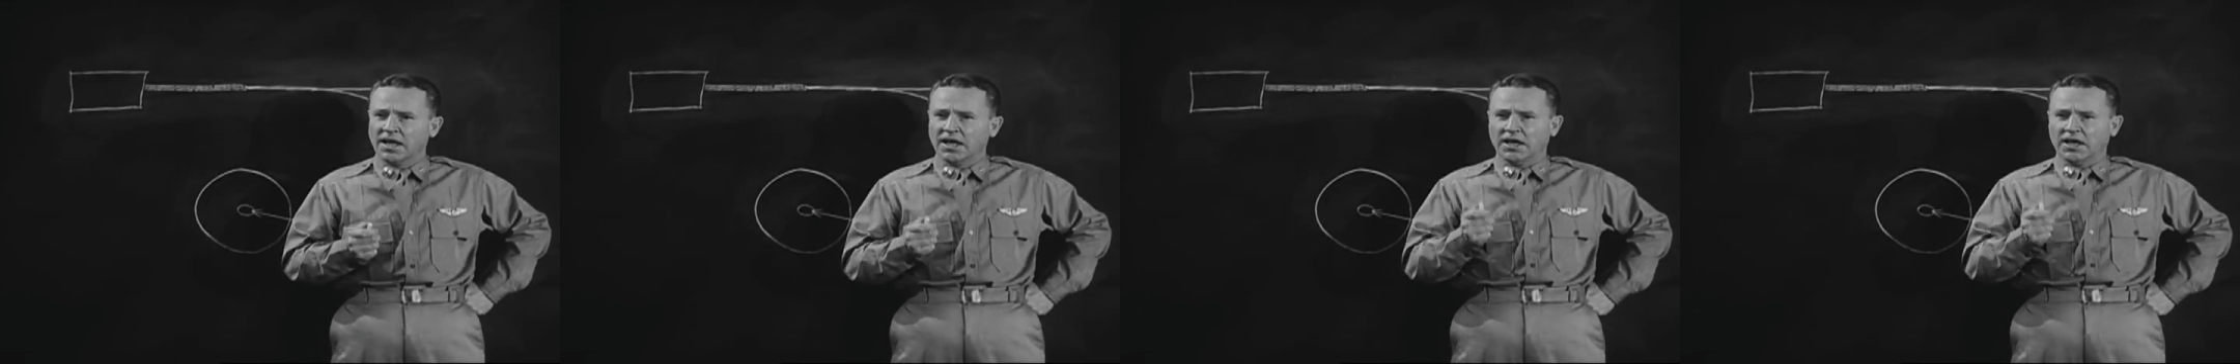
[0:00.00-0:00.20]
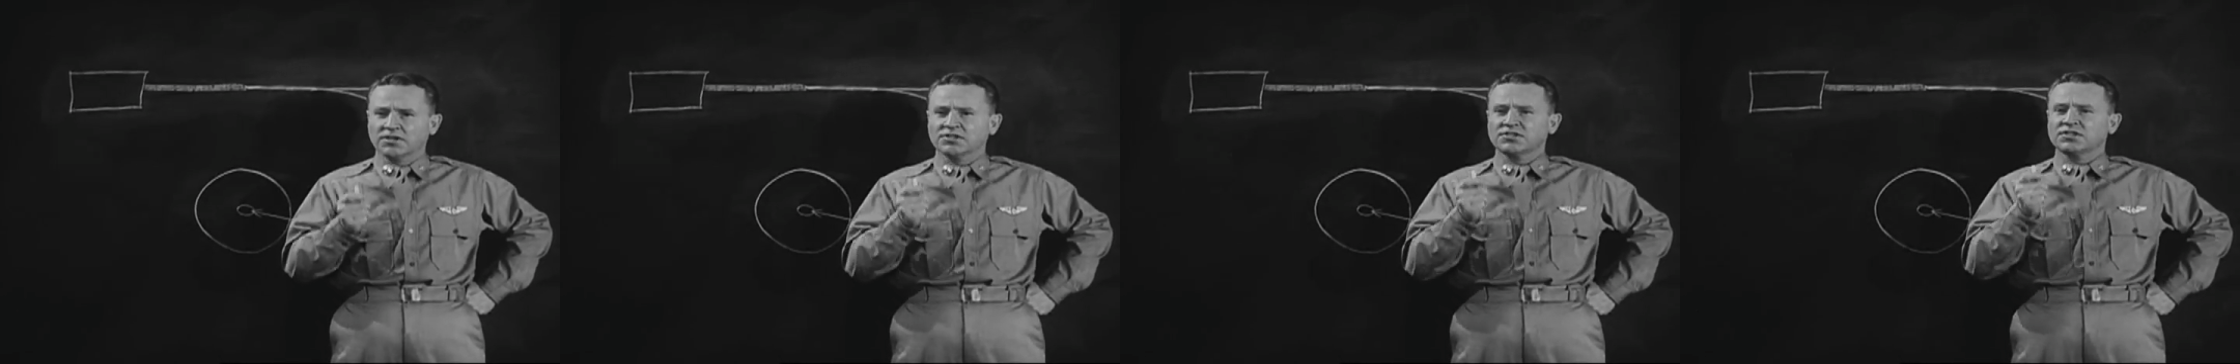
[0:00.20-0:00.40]

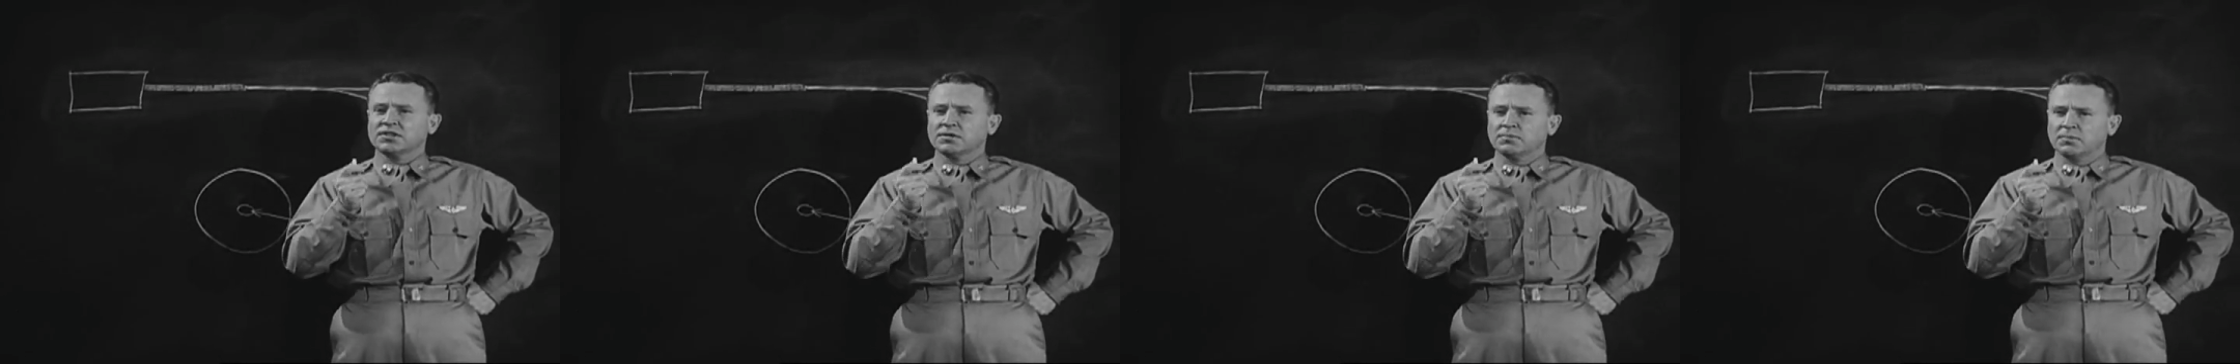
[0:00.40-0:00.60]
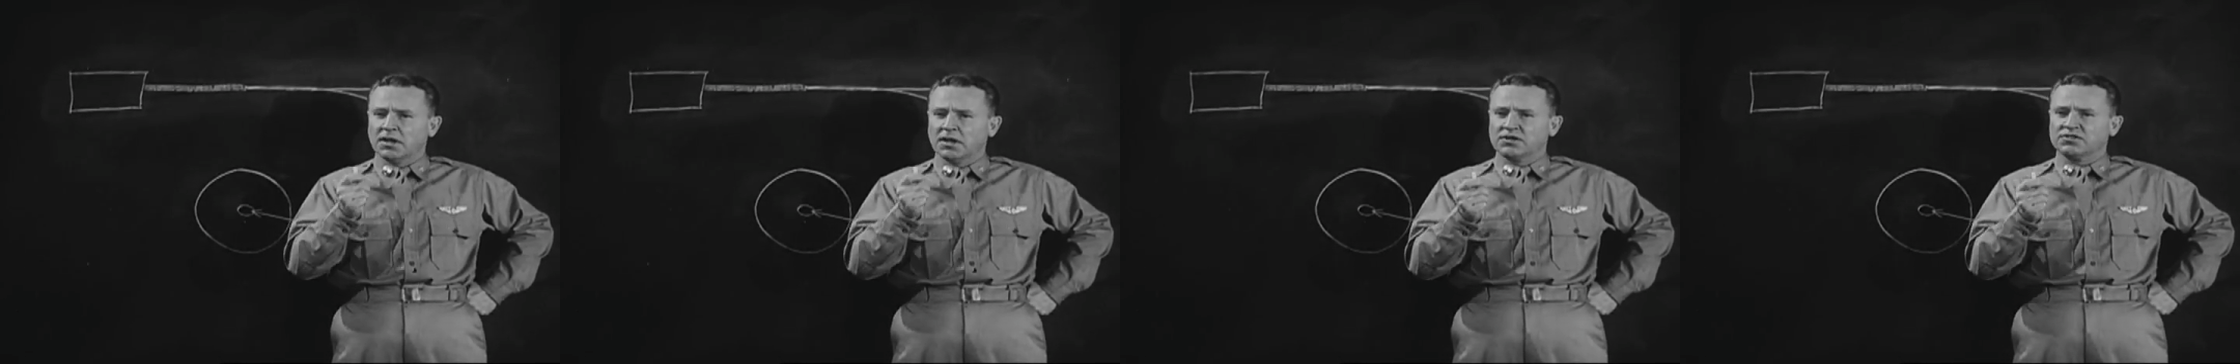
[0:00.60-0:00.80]

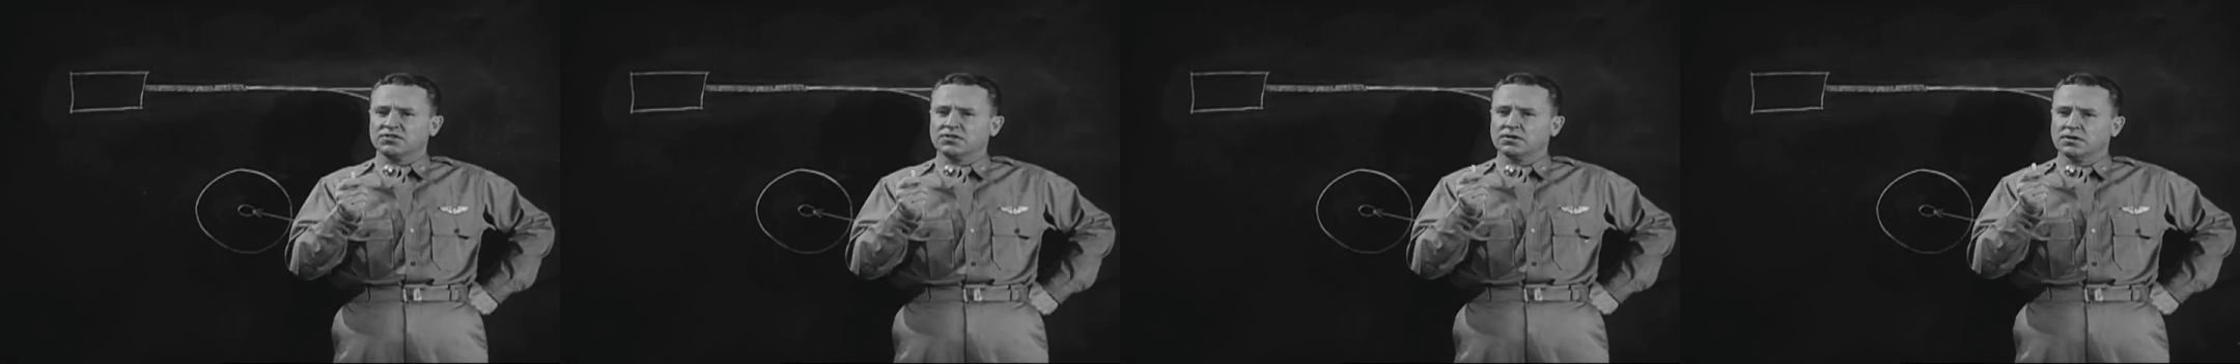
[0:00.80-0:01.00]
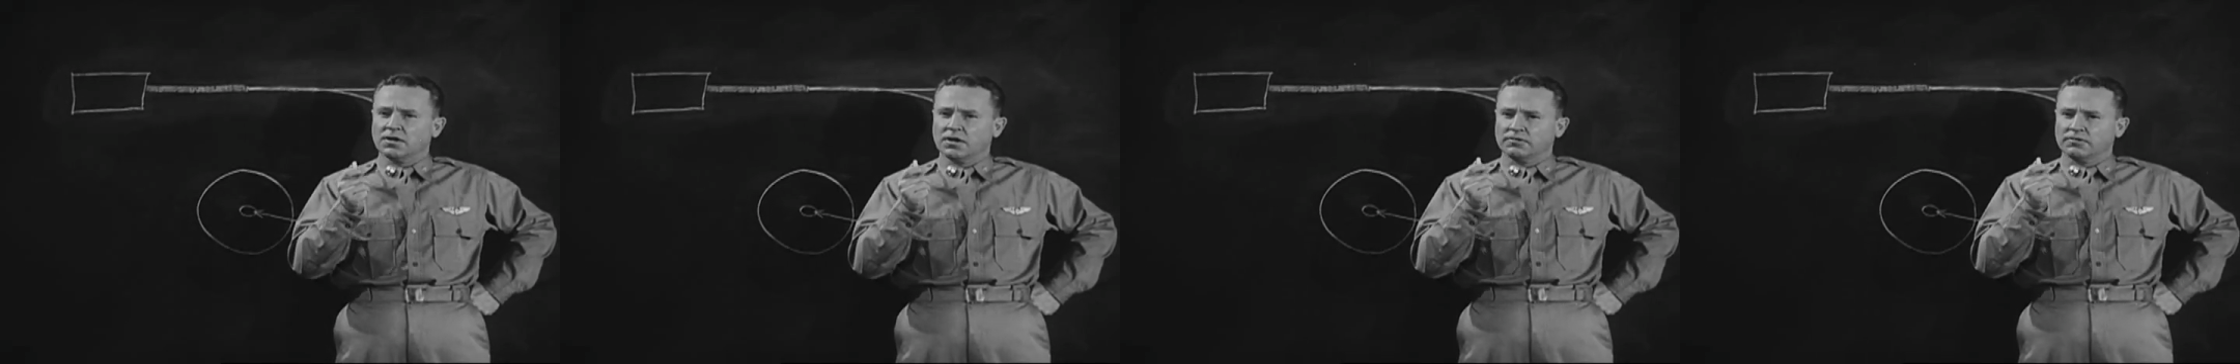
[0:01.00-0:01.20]

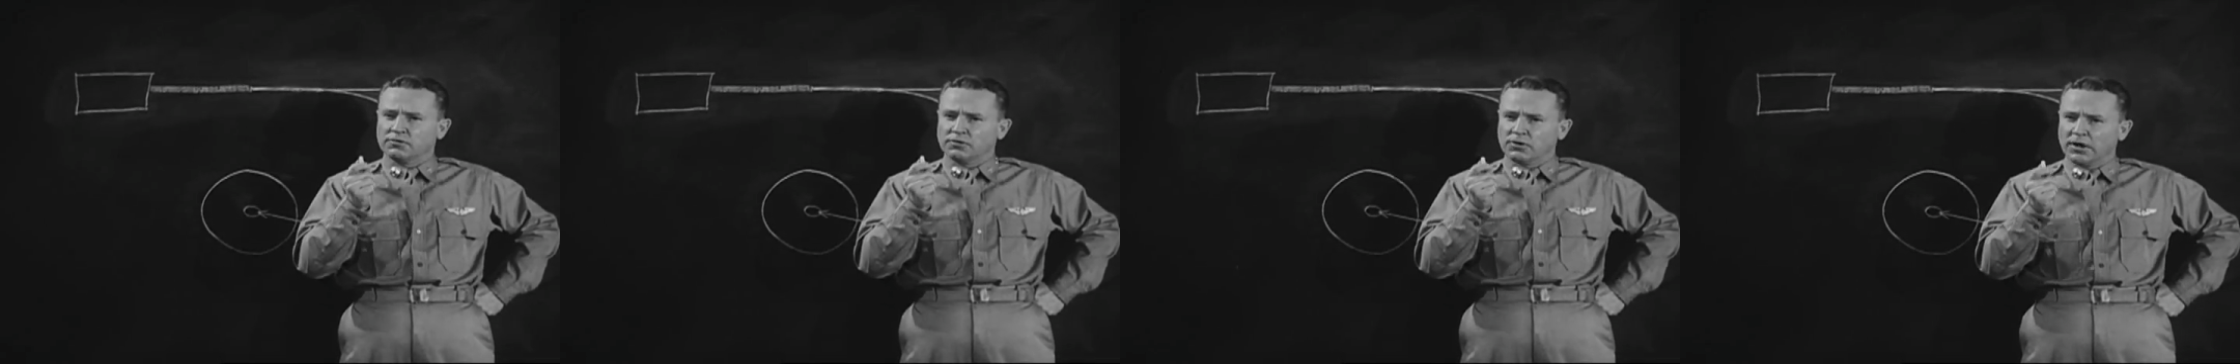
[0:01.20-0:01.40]
estimation of